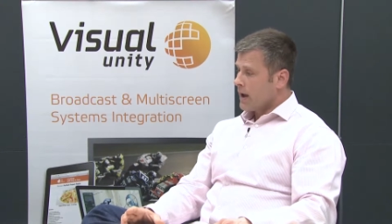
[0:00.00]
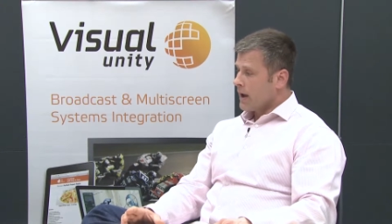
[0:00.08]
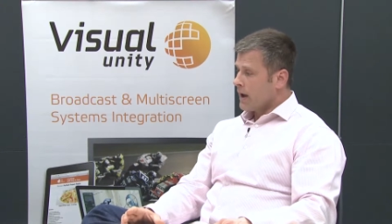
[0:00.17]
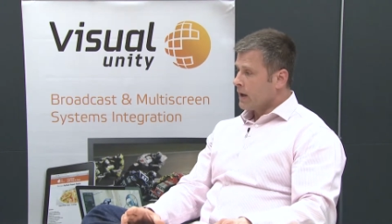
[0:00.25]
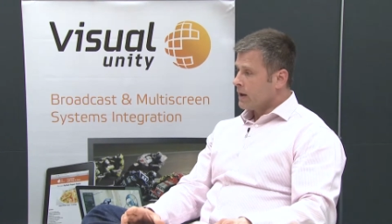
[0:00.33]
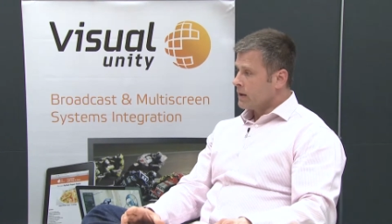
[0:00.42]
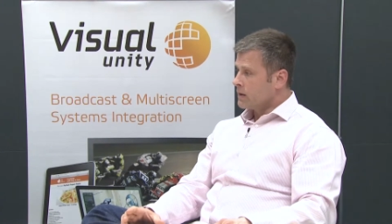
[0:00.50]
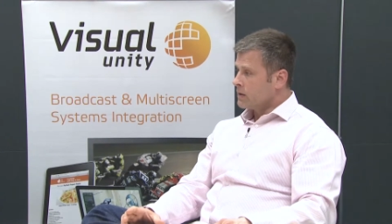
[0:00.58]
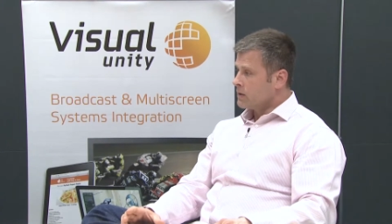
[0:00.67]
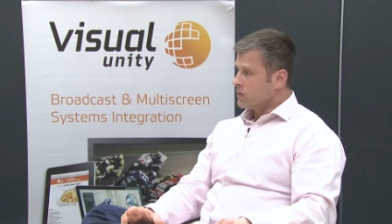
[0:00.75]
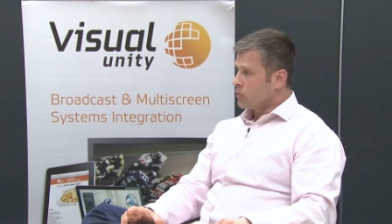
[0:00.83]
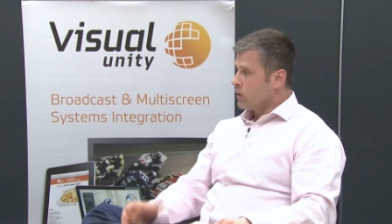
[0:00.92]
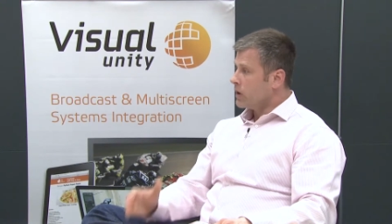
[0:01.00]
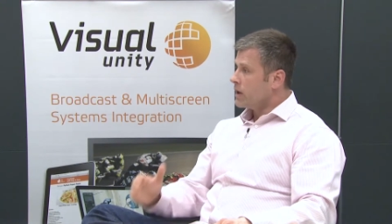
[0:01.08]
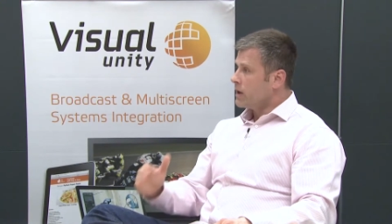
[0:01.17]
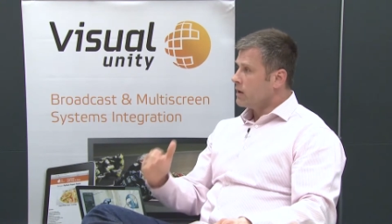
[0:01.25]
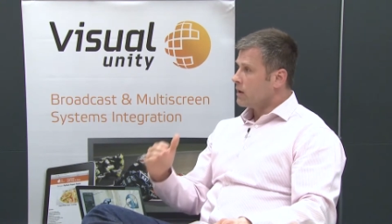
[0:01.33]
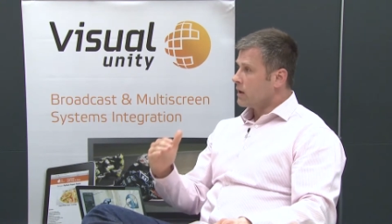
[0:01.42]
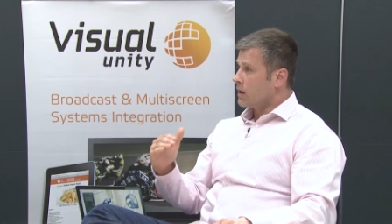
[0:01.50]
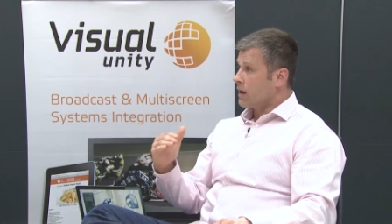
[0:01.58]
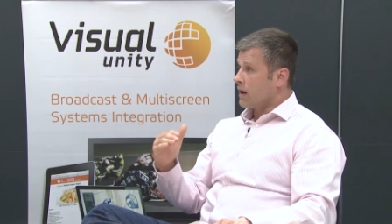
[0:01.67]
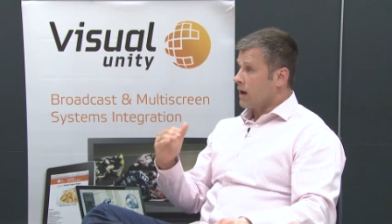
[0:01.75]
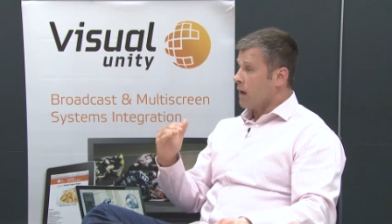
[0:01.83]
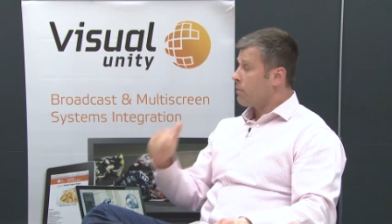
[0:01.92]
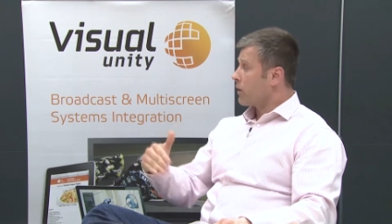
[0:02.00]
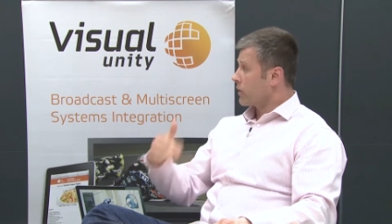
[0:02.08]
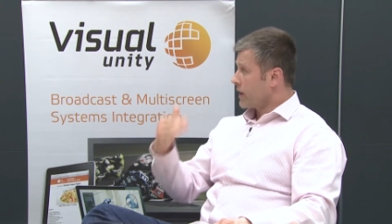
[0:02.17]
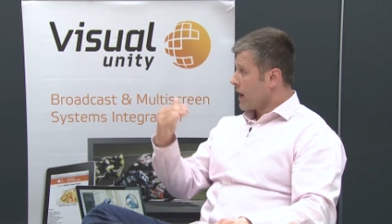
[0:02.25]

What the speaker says: and really up our